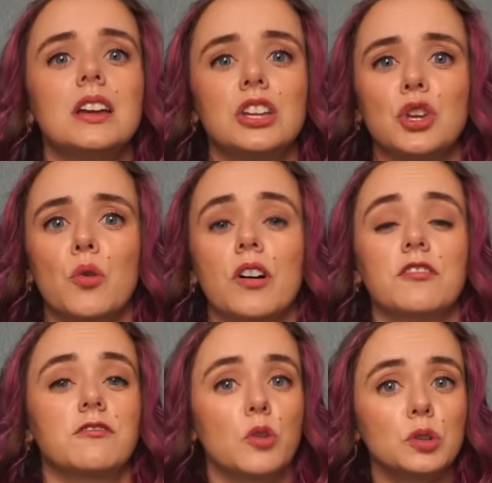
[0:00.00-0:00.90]
Your
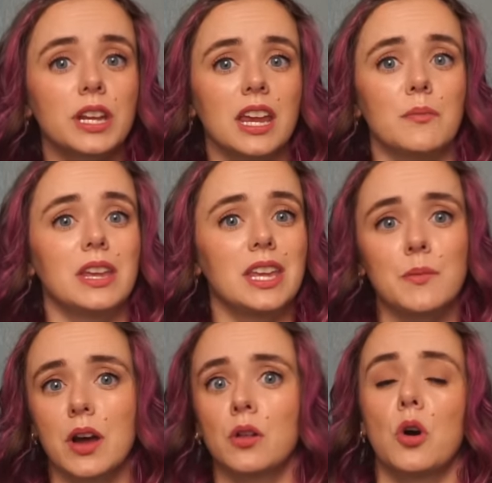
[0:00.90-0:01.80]
full name,
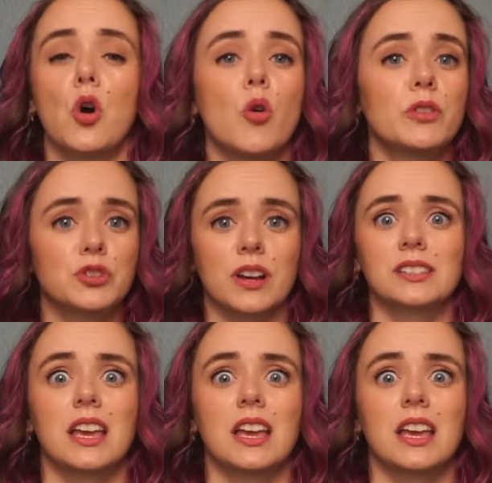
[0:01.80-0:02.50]
email, home address,